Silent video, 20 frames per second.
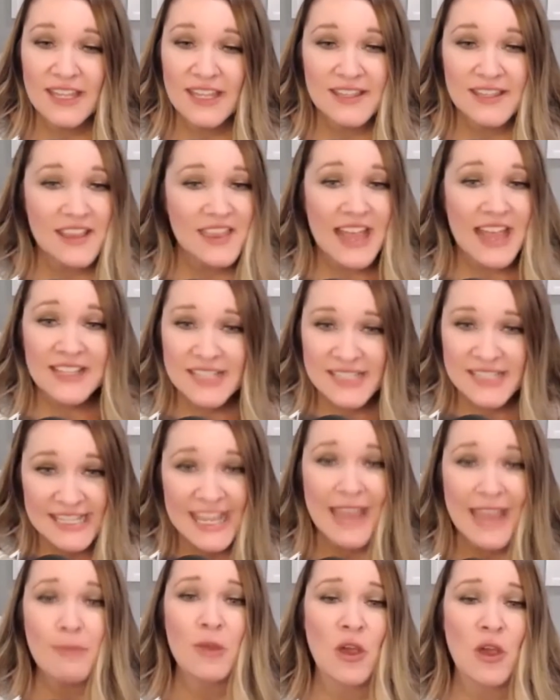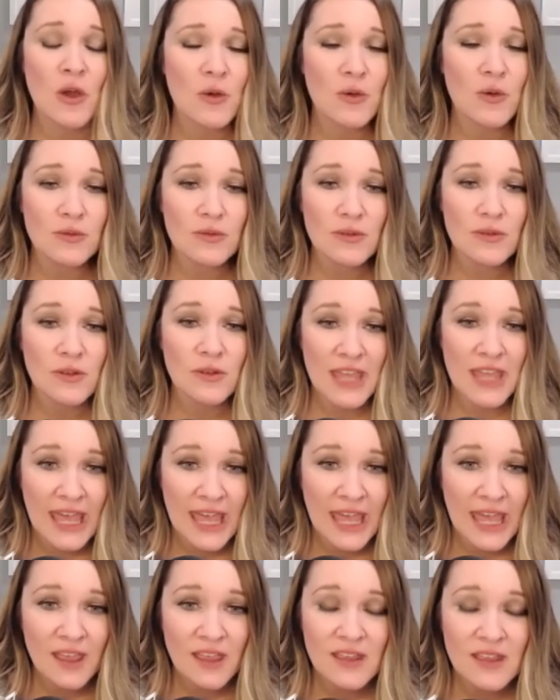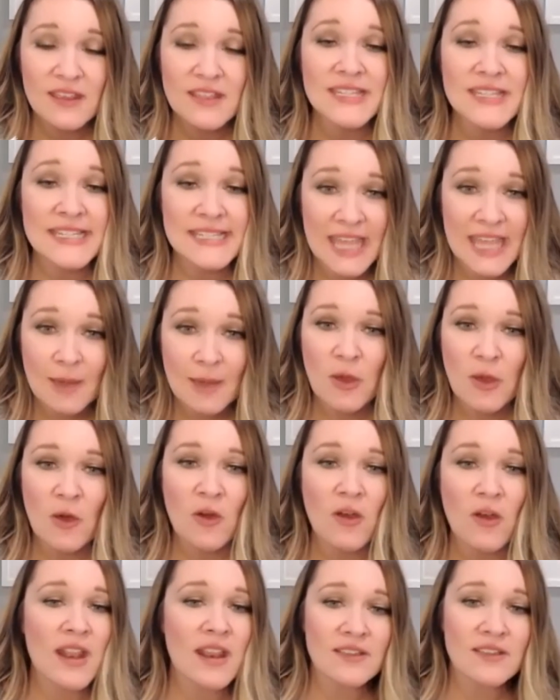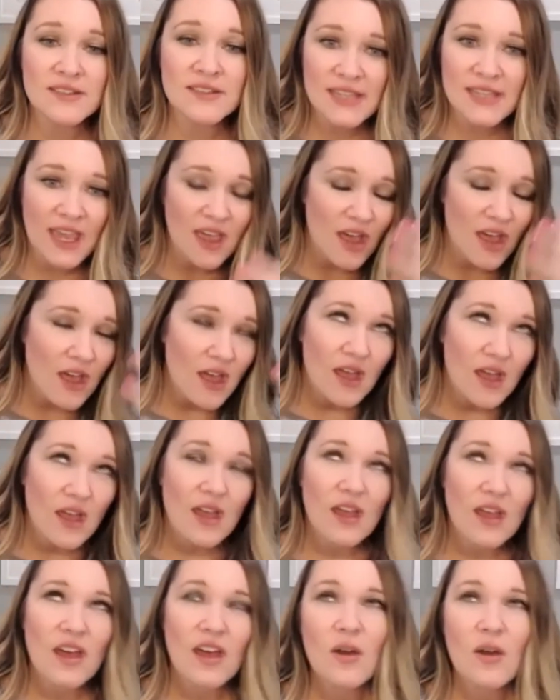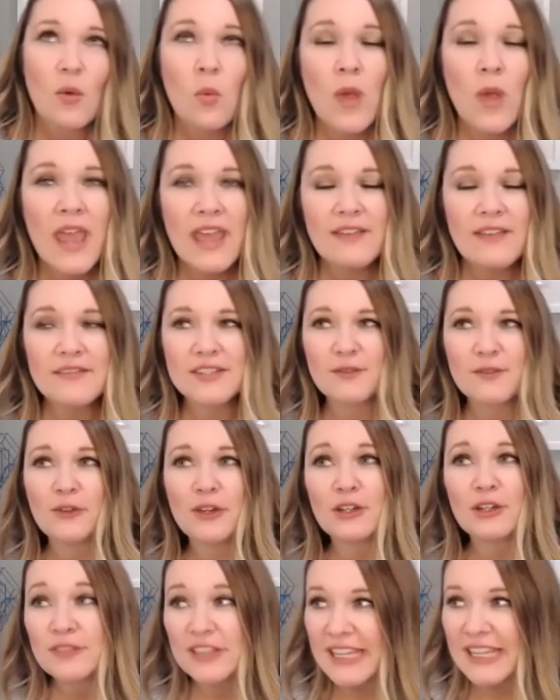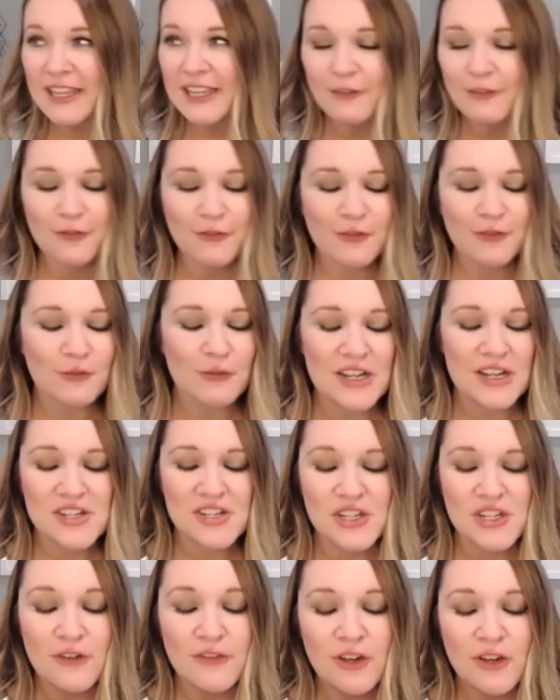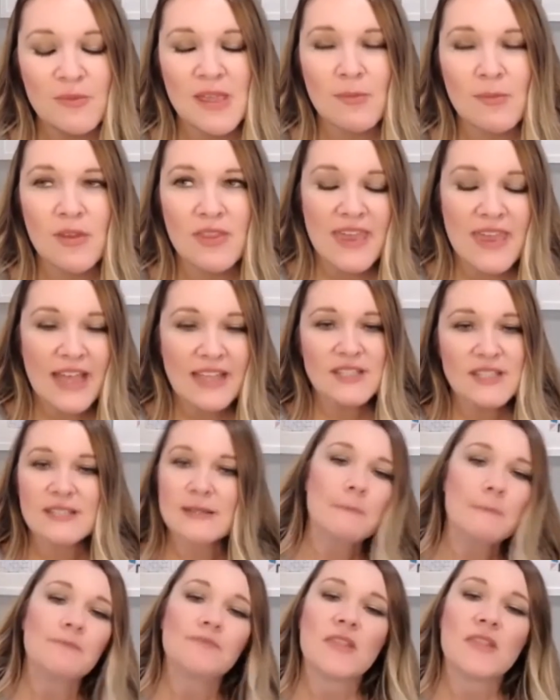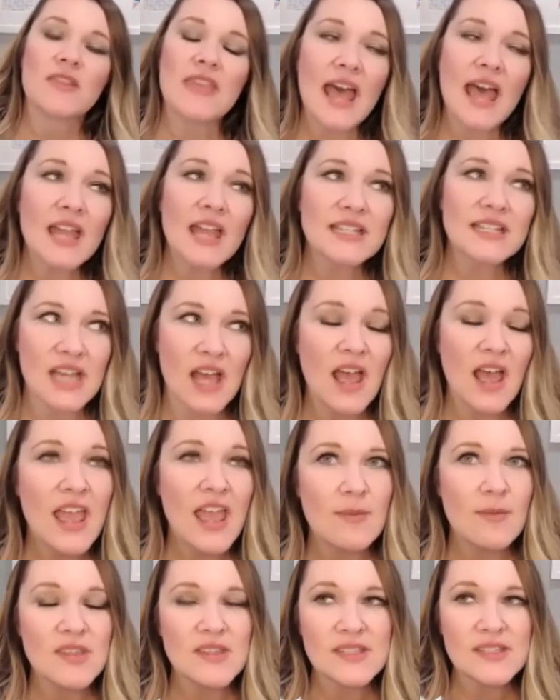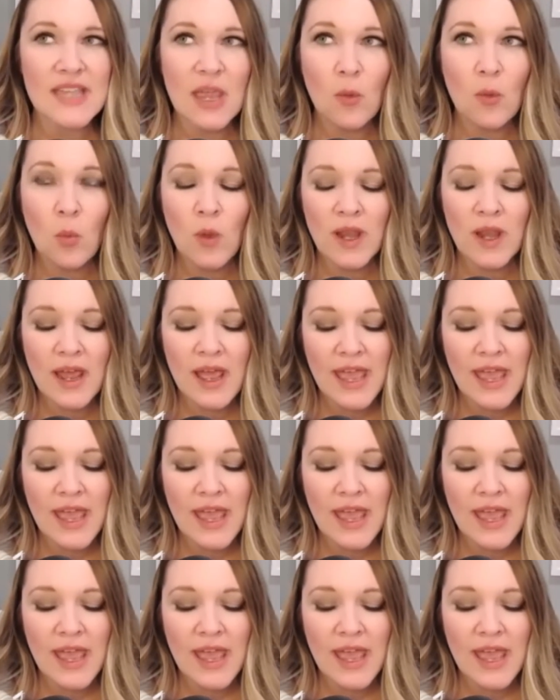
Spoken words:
That's a scapegoat. Okay. That's a scapegoat. And it was like waves of relief rushed over me. But that time is like when